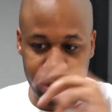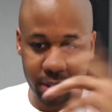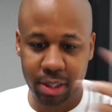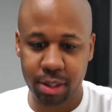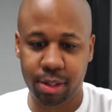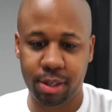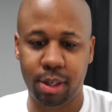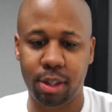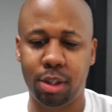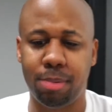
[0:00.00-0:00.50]

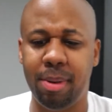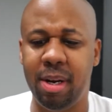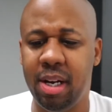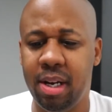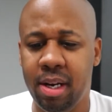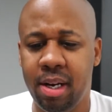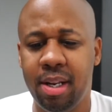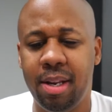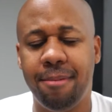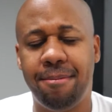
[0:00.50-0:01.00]
Excuse me.
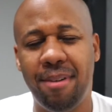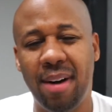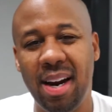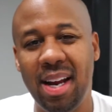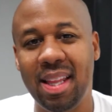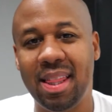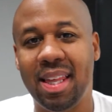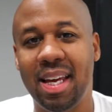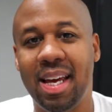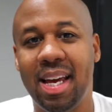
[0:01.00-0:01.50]
The
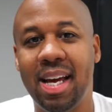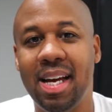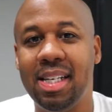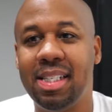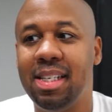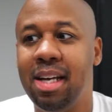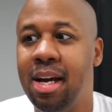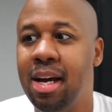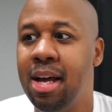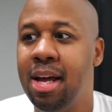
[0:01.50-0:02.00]
funny thing
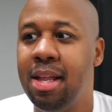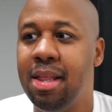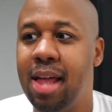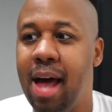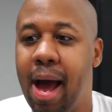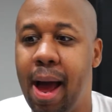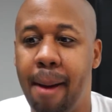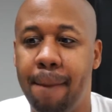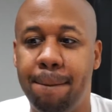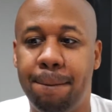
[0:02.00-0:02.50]
is
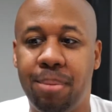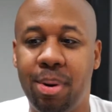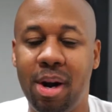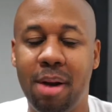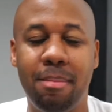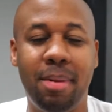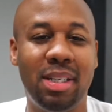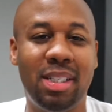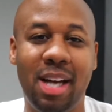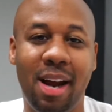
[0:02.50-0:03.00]
that
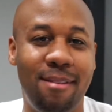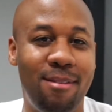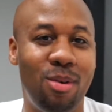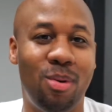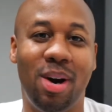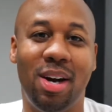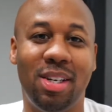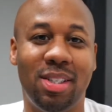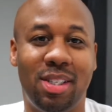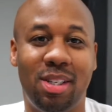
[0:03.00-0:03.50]
pretty much
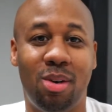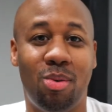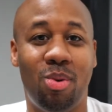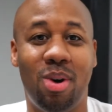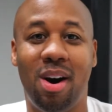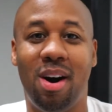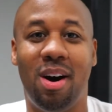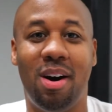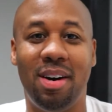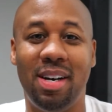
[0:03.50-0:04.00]
everywhere else in the
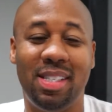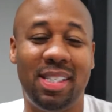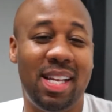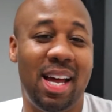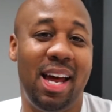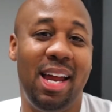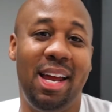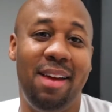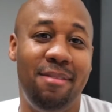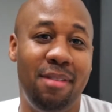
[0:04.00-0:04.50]
world, it's
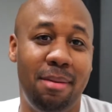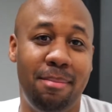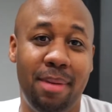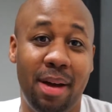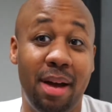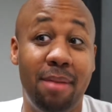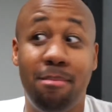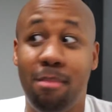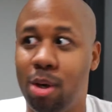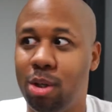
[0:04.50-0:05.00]
not even a
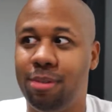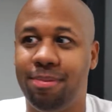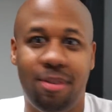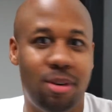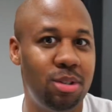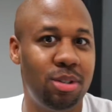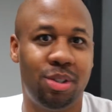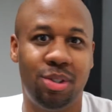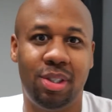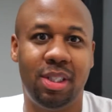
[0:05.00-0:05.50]
bit, most
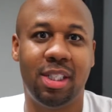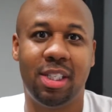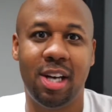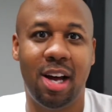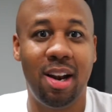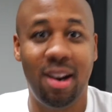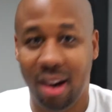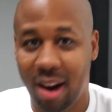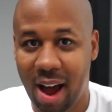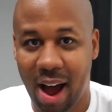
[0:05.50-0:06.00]
phones are just
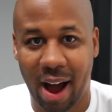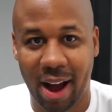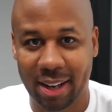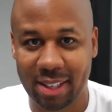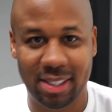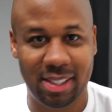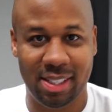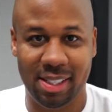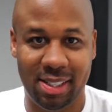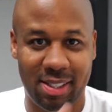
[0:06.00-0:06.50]

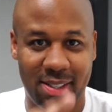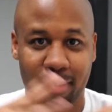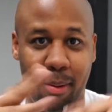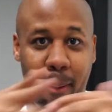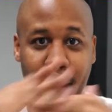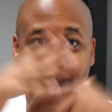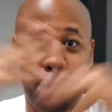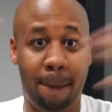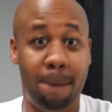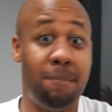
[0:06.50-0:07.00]
unlocked,
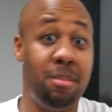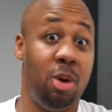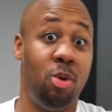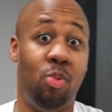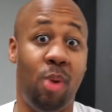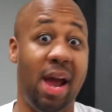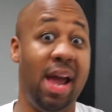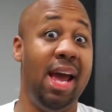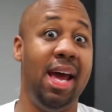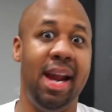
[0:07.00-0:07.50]
just the
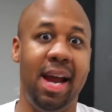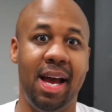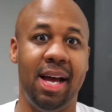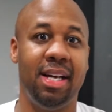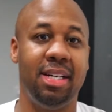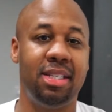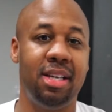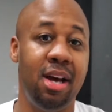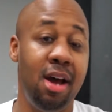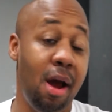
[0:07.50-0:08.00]
way it
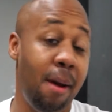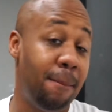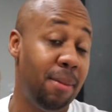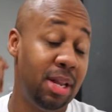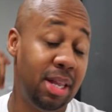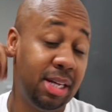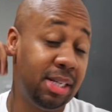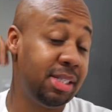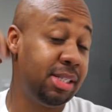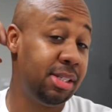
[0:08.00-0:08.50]
is.
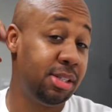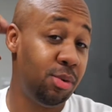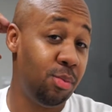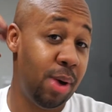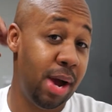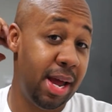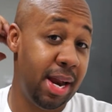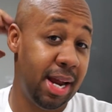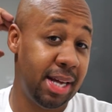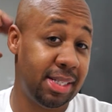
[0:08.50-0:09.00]
But this is the
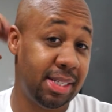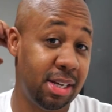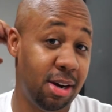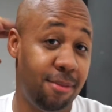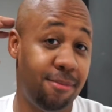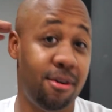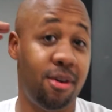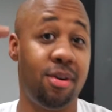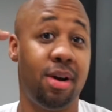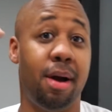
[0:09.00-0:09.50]
way that
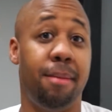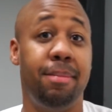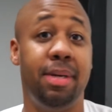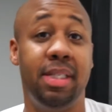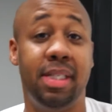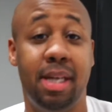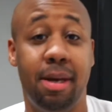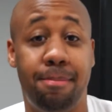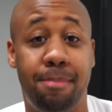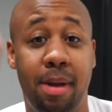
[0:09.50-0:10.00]
cell phone
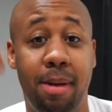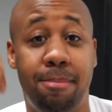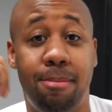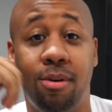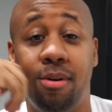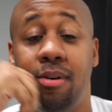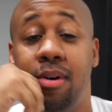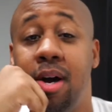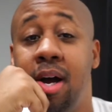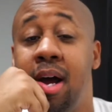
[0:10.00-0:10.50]
companies get
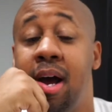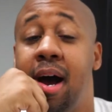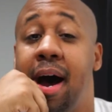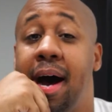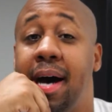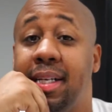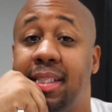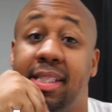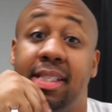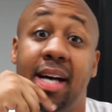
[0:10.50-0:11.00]
people
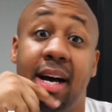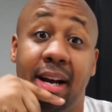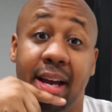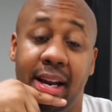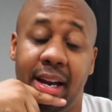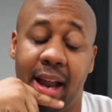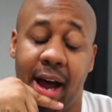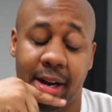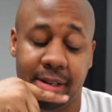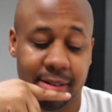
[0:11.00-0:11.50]
stuck
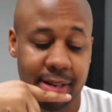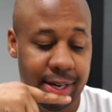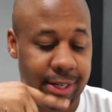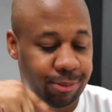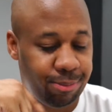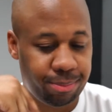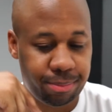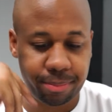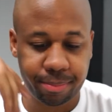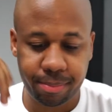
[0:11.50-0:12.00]
and locked in.
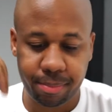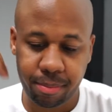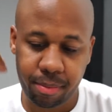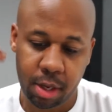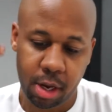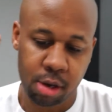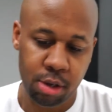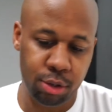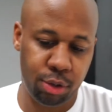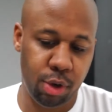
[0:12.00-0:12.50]

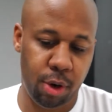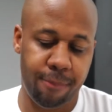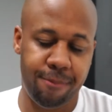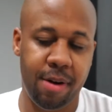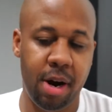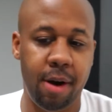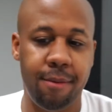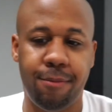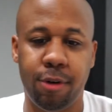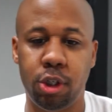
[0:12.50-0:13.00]
So the
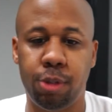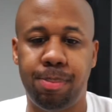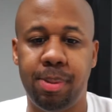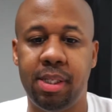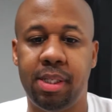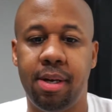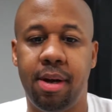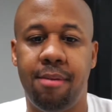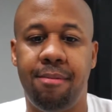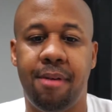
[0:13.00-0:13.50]
very first
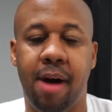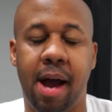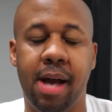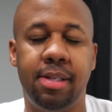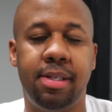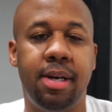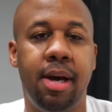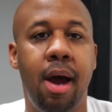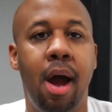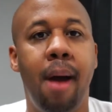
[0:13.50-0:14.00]
piece of
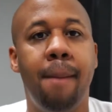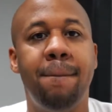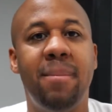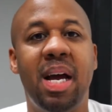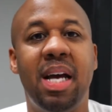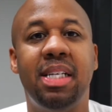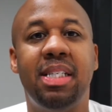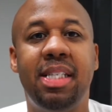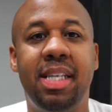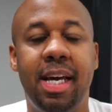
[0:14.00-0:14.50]
advice
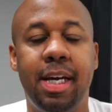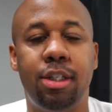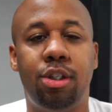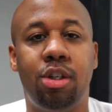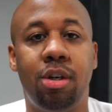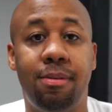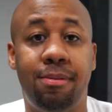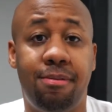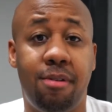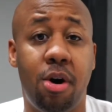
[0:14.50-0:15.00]
is
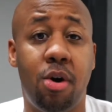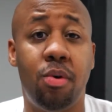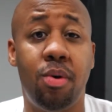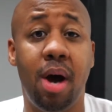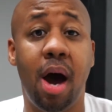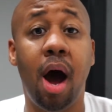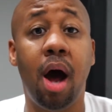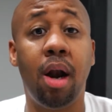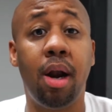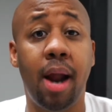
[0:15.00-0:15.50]
get your phone
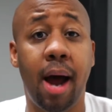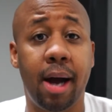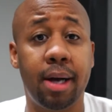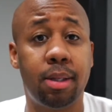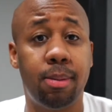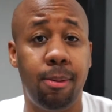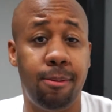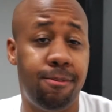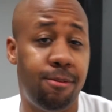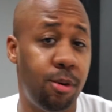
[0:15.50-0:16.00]

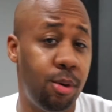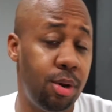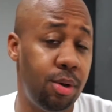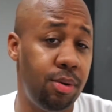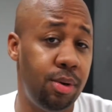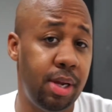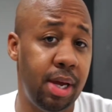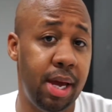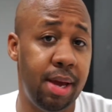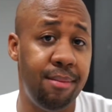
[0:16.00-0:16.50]
unlocked before
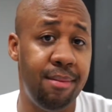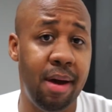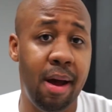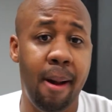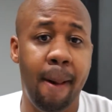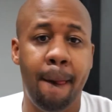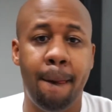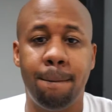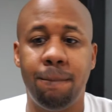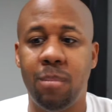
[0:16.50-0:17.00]
you leave.
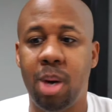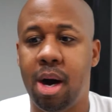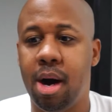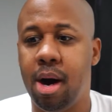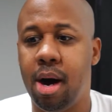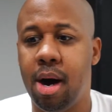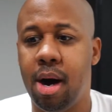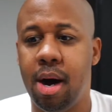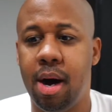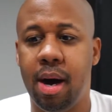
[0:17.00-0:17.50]

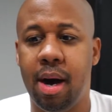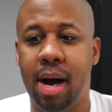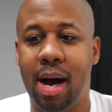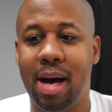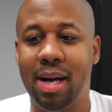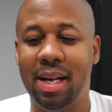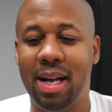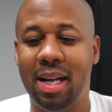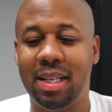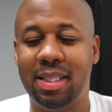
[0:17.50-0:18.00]

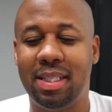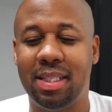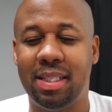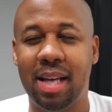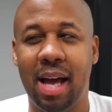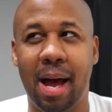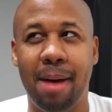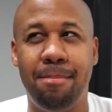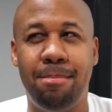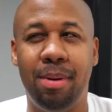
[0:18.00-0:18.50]

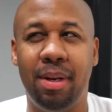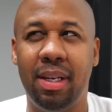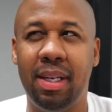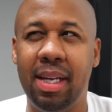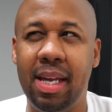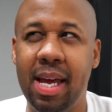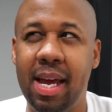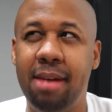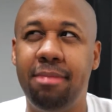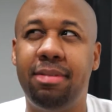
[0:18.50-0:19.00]
I
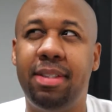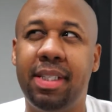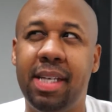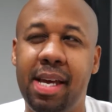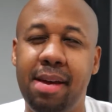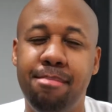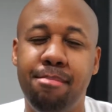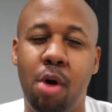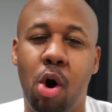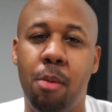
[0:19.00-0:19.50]
believe
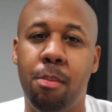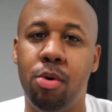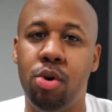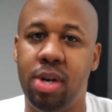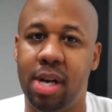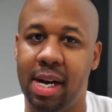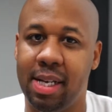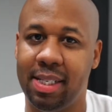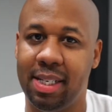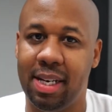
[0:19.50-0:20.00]
T-Mobile
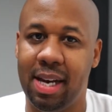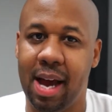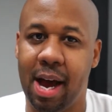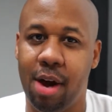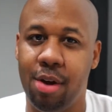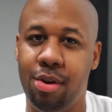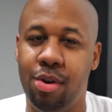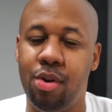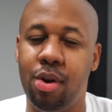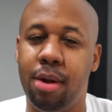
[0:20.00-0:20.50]
does it now.
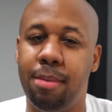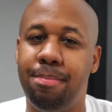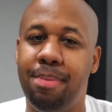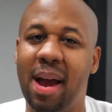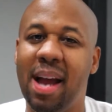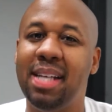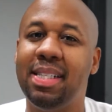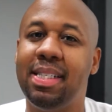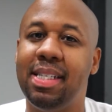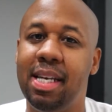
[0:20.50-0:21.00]
You can
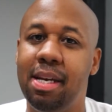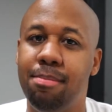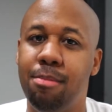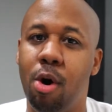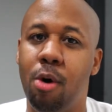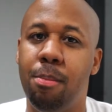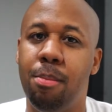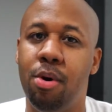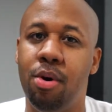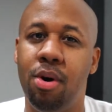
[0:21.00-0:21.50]
pay
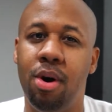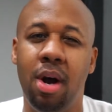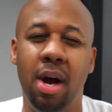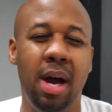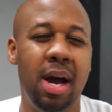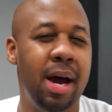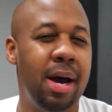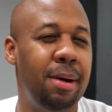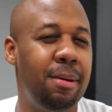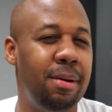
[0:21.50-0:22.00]
T-Mobile,
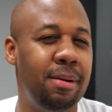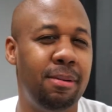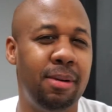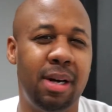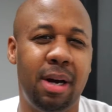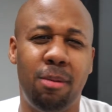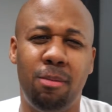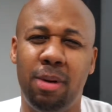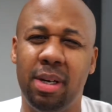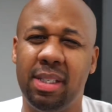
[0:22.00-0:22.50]

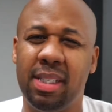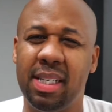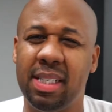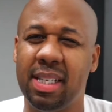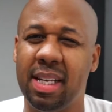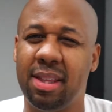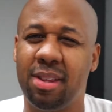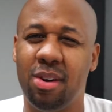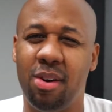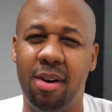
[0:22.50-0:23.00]
I'm gonna say
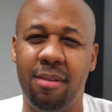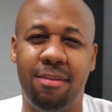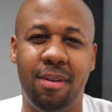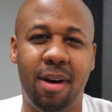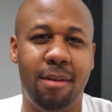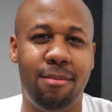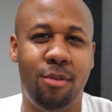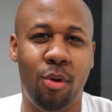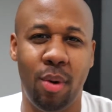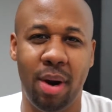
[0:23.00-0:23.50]
it's like
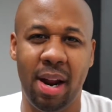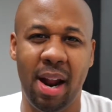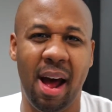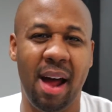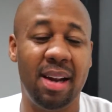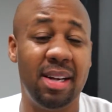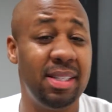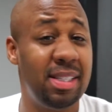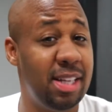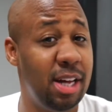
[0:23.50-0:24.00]

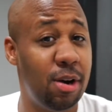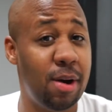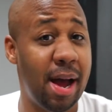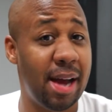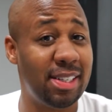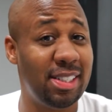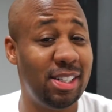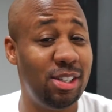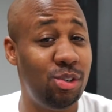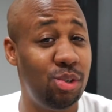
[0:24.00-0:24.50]
$35-$40, they'll
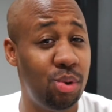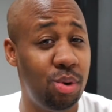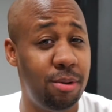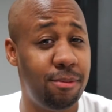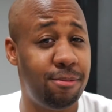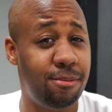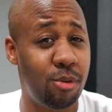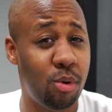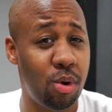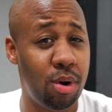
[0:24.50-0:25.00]
actually do it
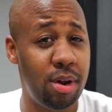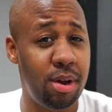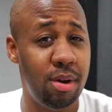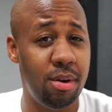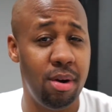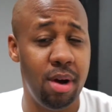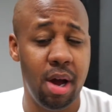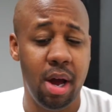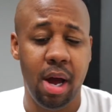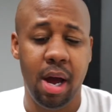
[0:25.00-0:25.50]
for
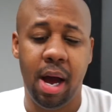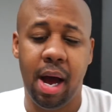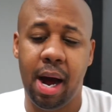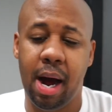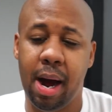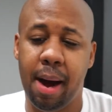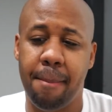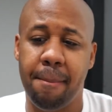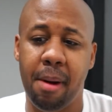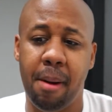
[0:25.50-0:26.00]
you.
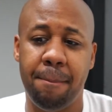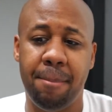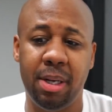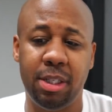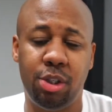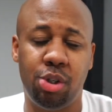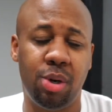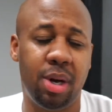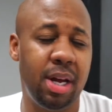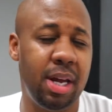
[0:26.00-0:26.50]

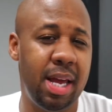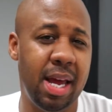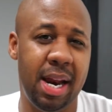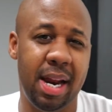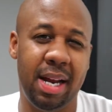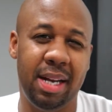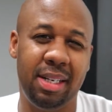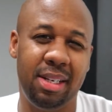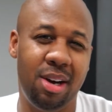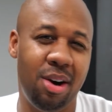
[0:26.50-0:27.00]
But you can get
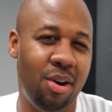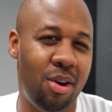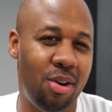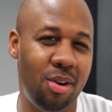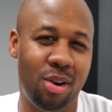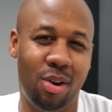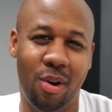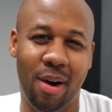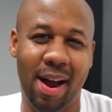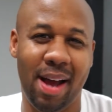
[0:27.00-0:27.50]
it, go
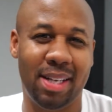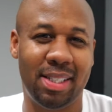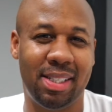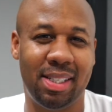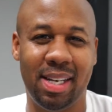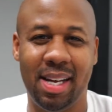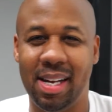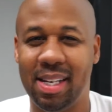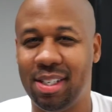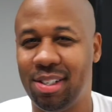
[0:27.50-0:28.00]
on
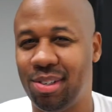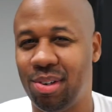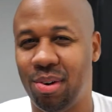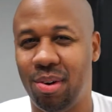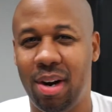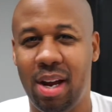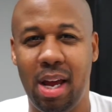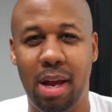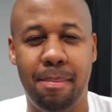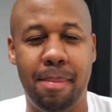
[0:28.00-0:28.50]
Craigslist
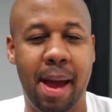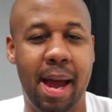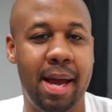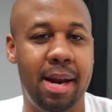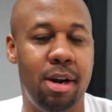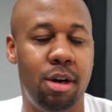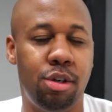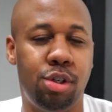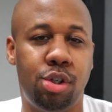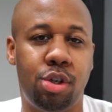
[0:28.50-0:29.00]
or eBay,
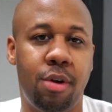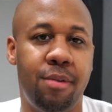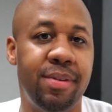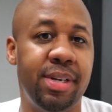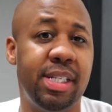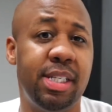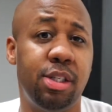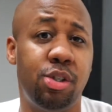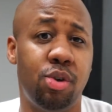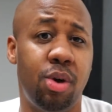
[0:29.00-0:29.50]
and there's
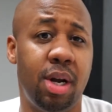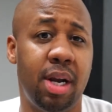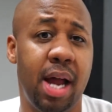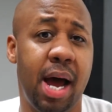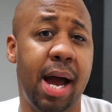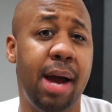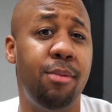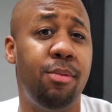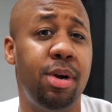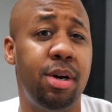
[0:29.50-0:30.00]
services
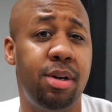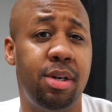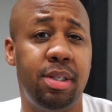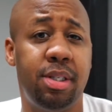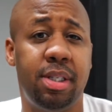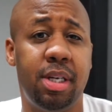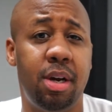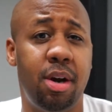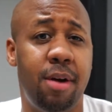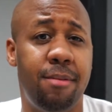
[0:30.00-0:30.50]
online where you can
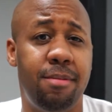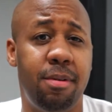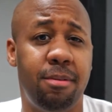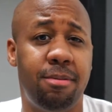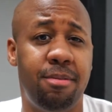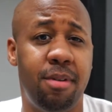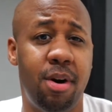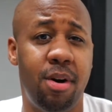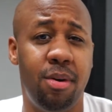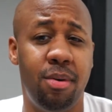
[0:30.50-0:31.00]
send off your
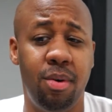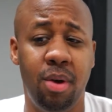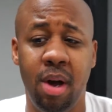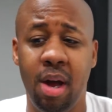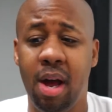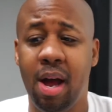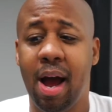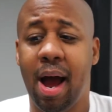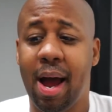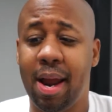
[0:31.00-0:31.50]
phone.
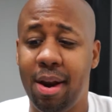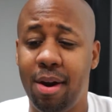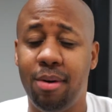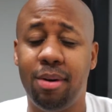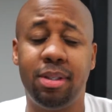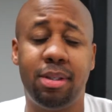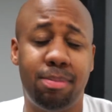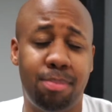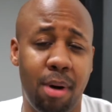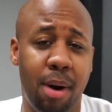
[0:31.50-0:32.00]
I know
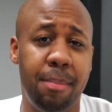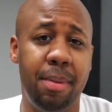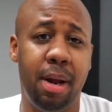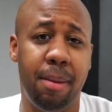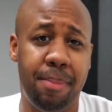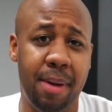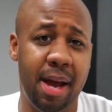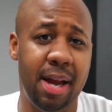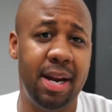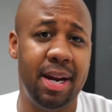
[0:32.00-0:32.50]
it's probably
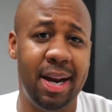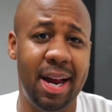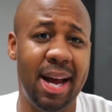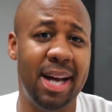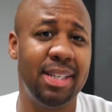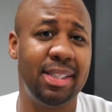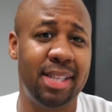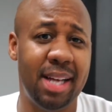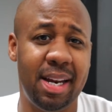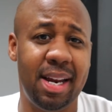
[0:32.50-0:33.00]
a pain in the
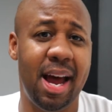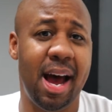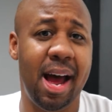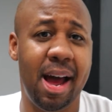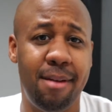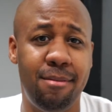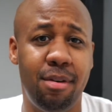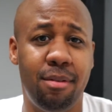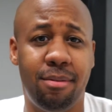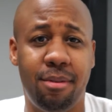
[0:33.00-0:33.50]
ass to not
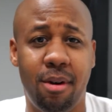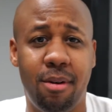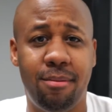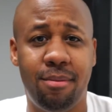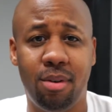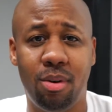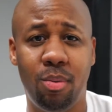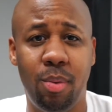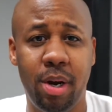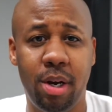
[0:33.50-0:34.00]
have your phone
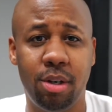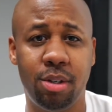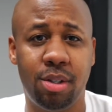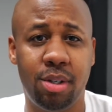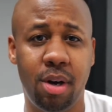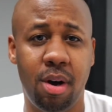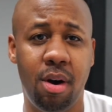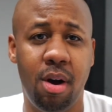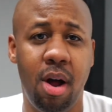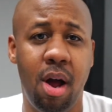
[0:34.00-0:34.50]
for a week or
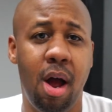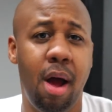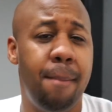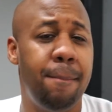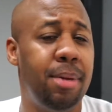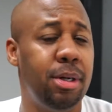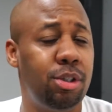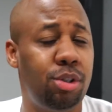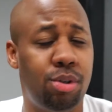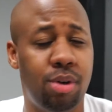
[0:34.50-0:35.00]
so,
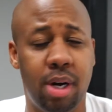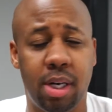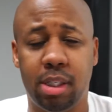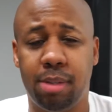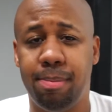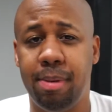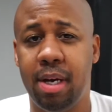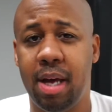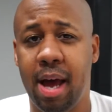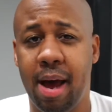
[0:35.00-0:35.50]
but
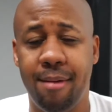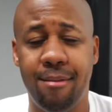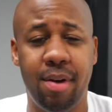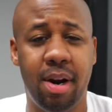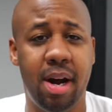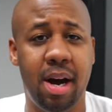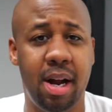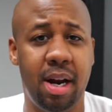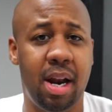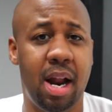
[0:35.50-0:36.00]
trust me, having
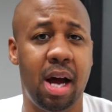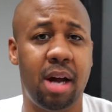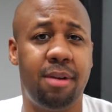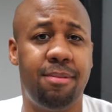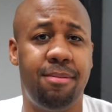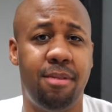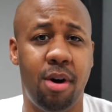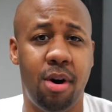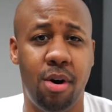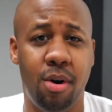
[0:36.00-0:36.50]
an
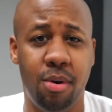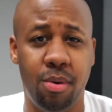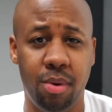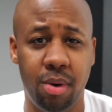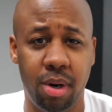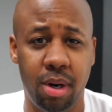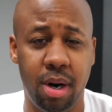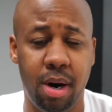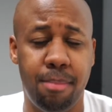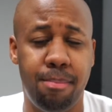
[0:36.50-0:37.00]
unlocked
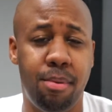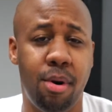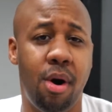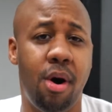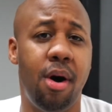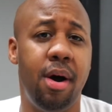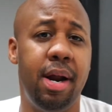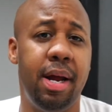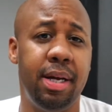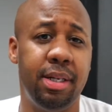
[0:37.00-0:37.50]
phone
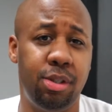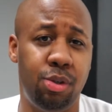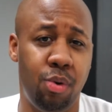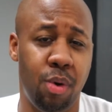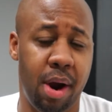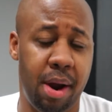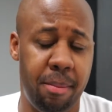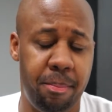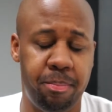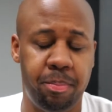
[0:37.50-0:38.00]
abroad is
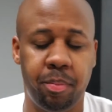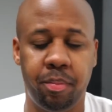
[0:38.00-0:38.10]
great.